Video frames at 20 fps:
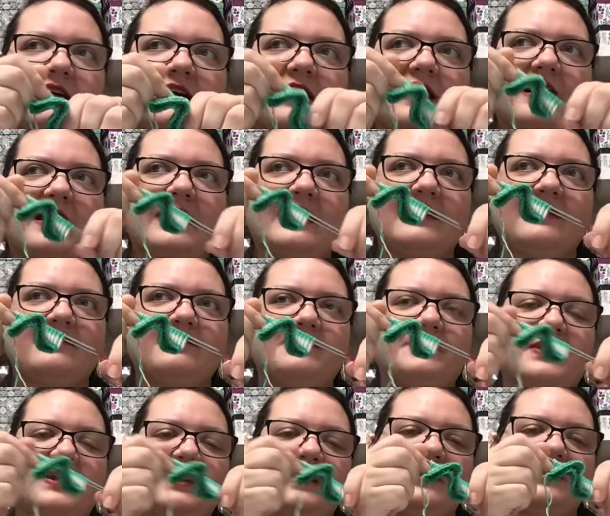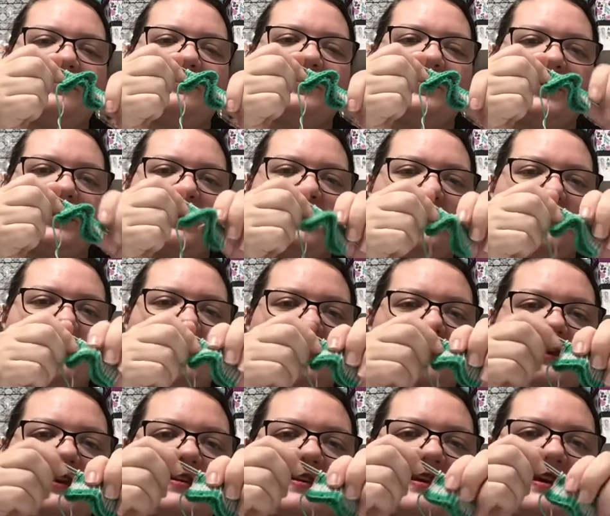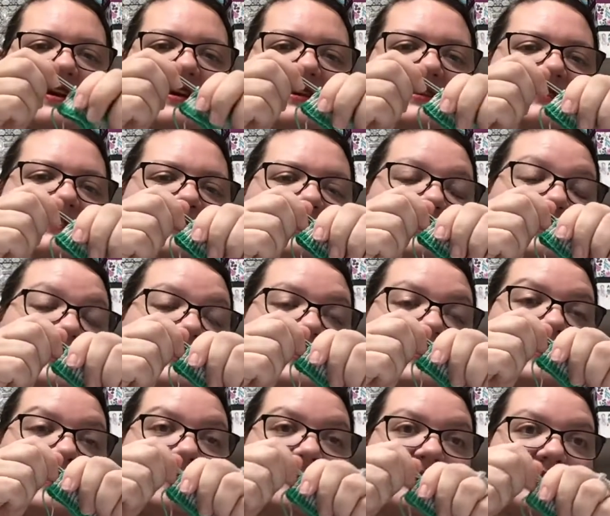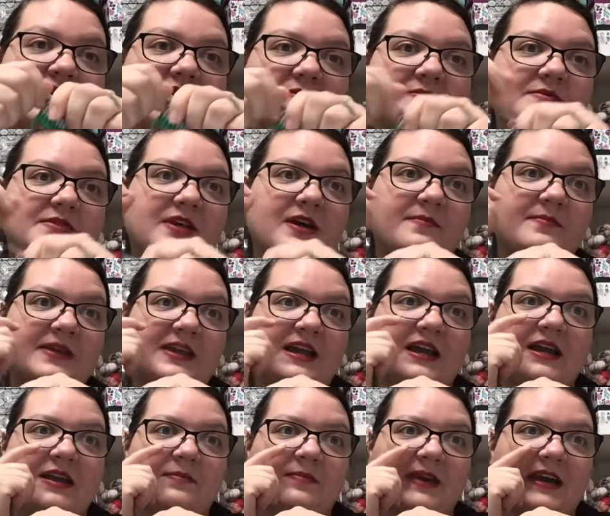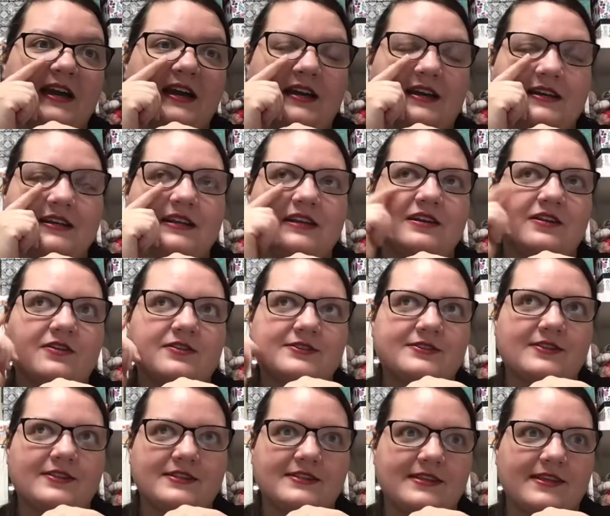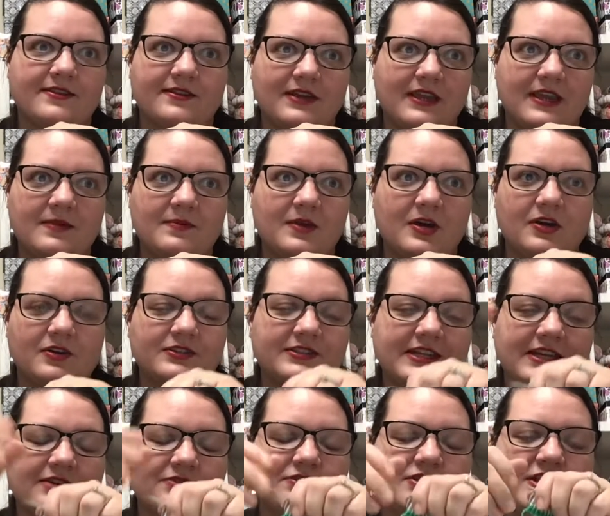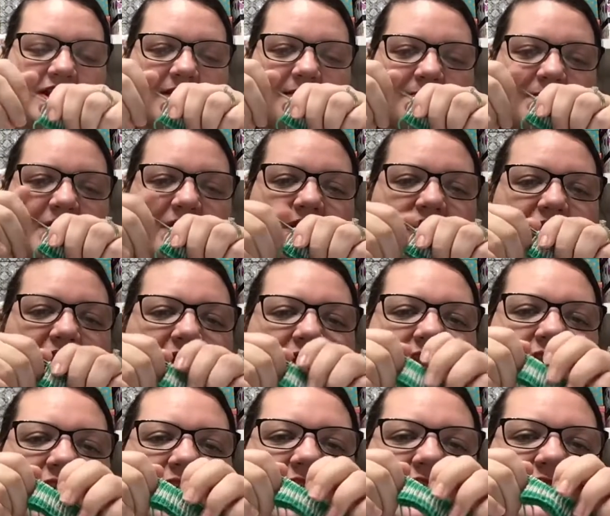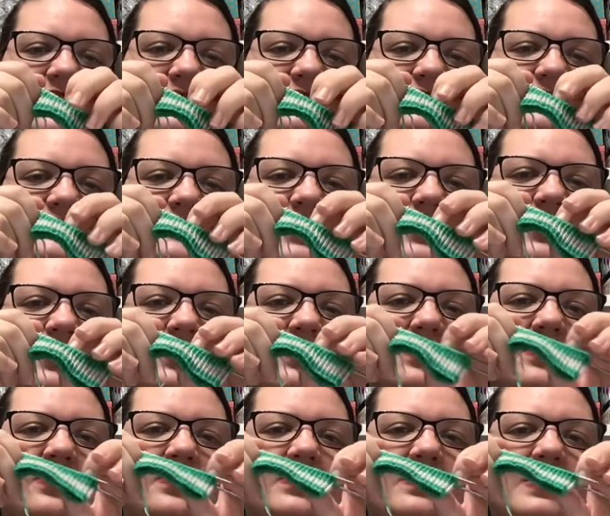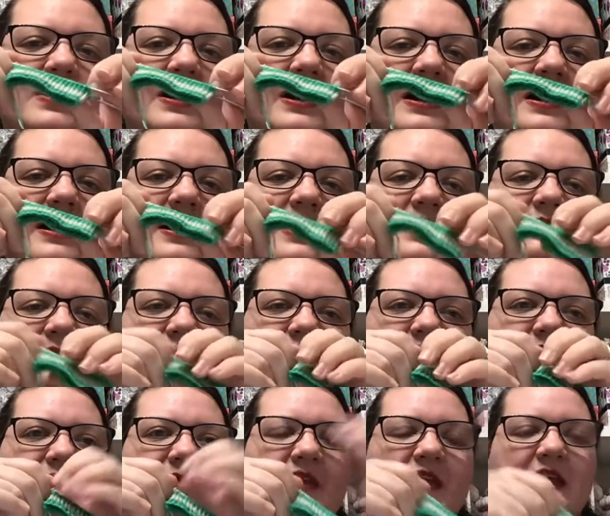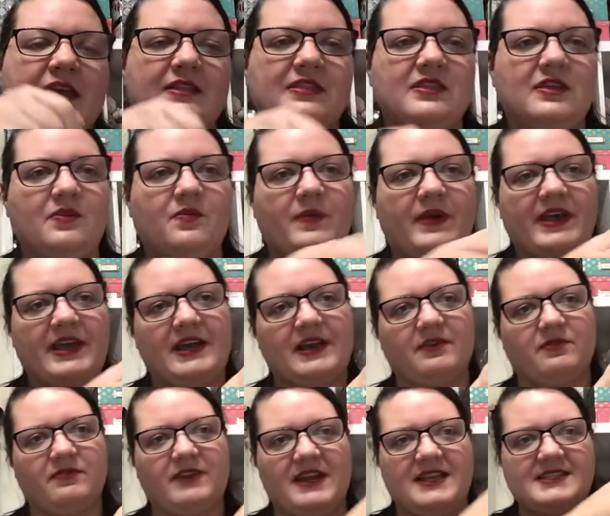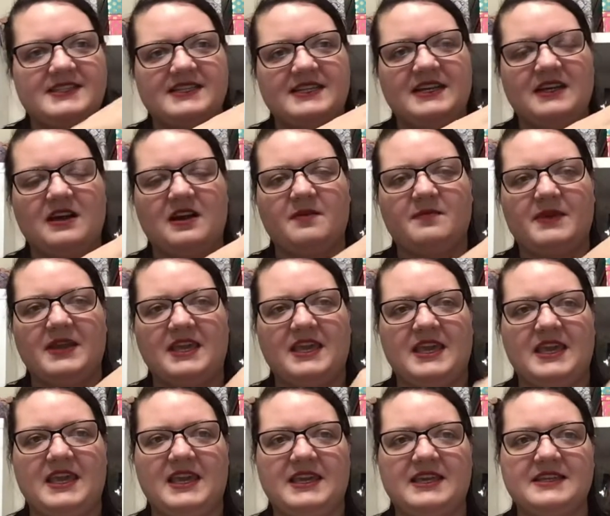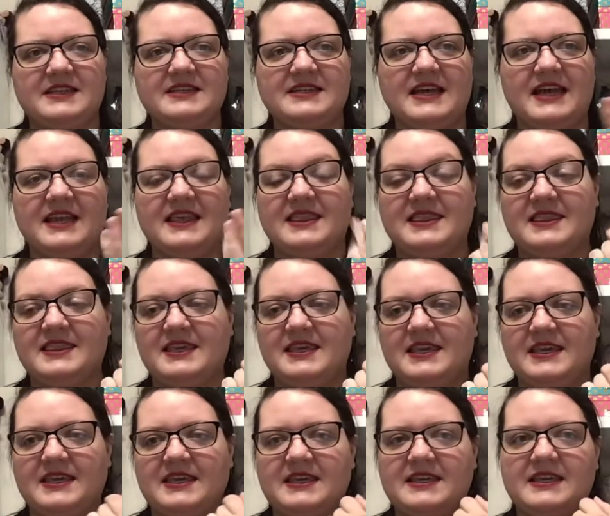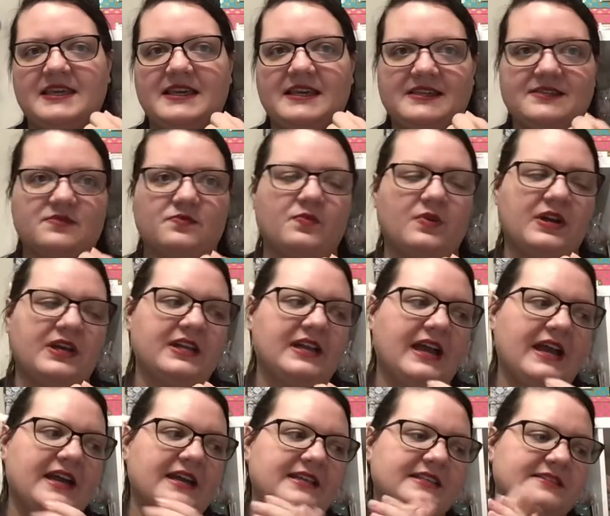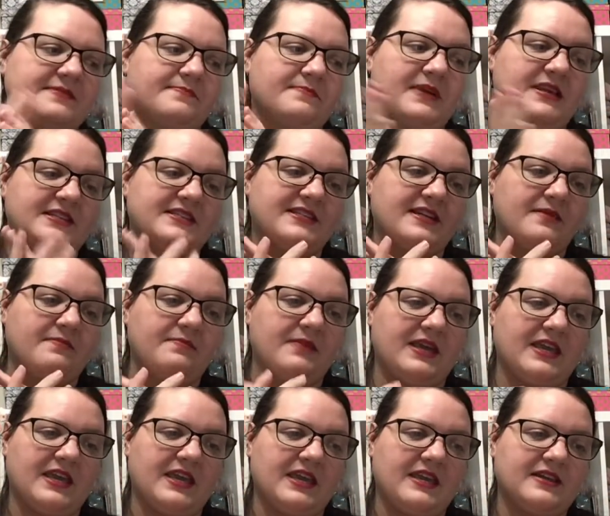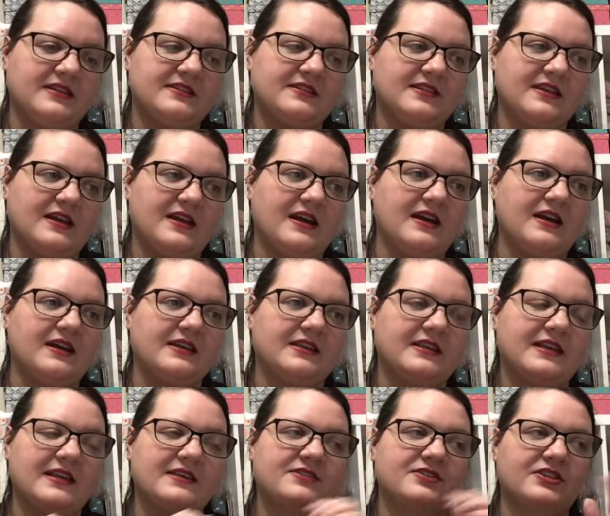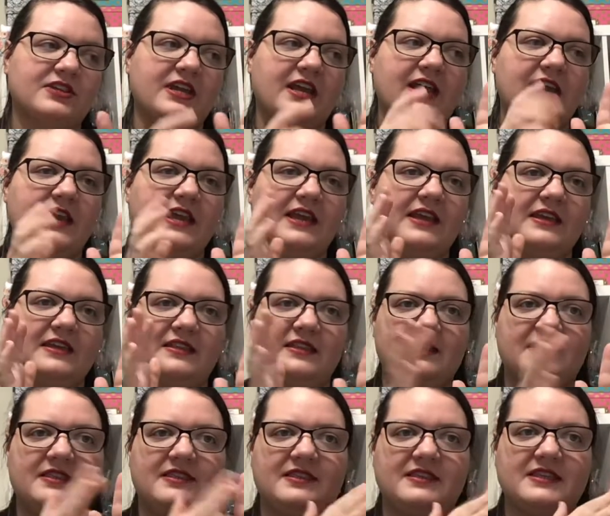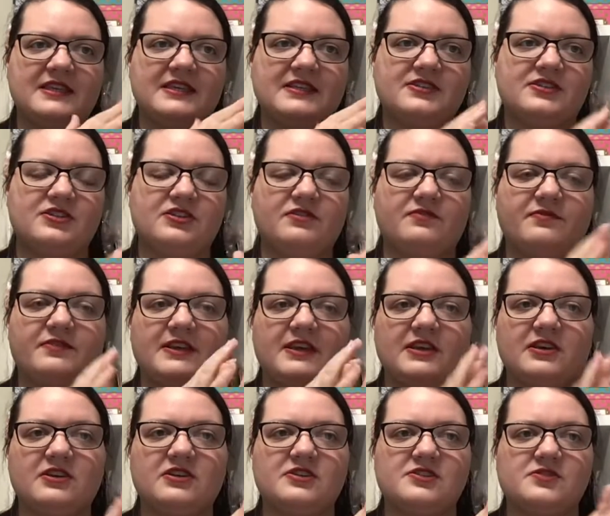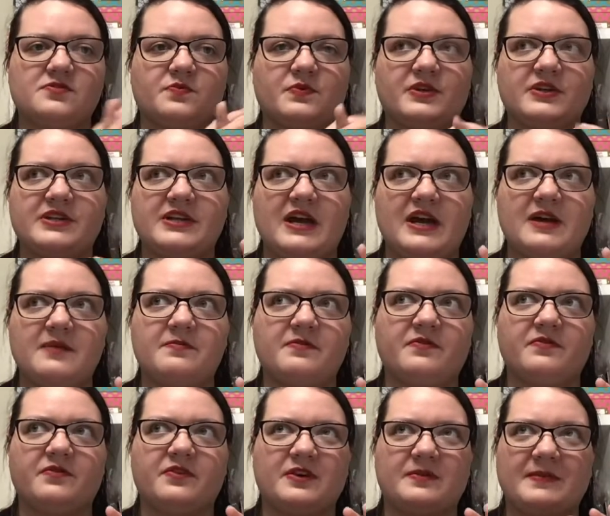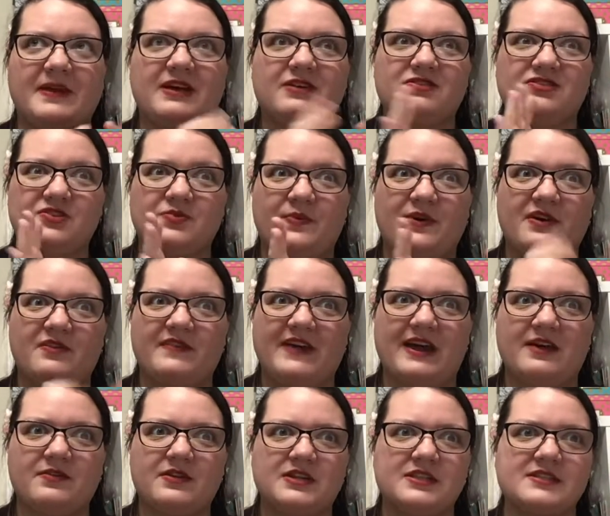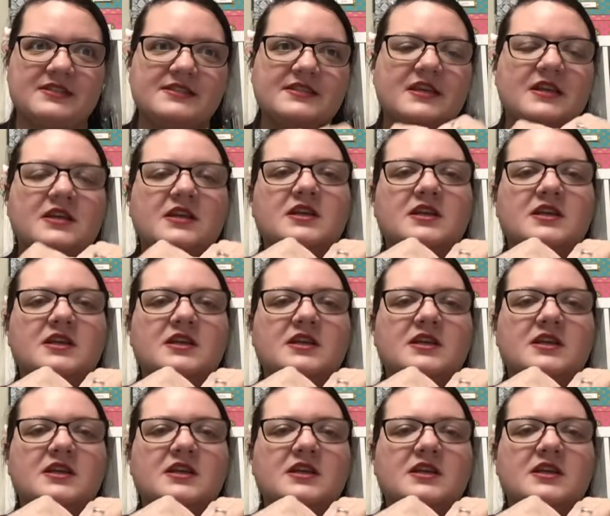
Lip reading: I've been playing Disney Kingdoms on my iPad and also this other game called Township. And so the way I rest it on my hand, I think, is what has messed up my hand. Yesterday, these two fingers were numb for about 12 hours.